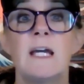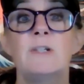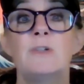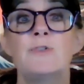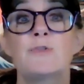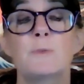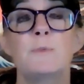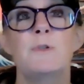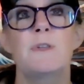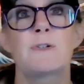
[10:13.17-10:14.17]
and
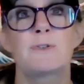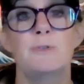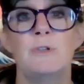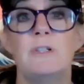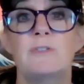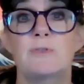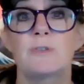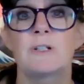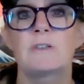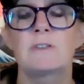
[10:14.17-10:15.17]
contribute their unique
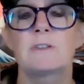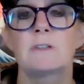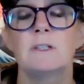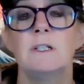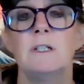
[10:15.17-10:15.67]
strengths.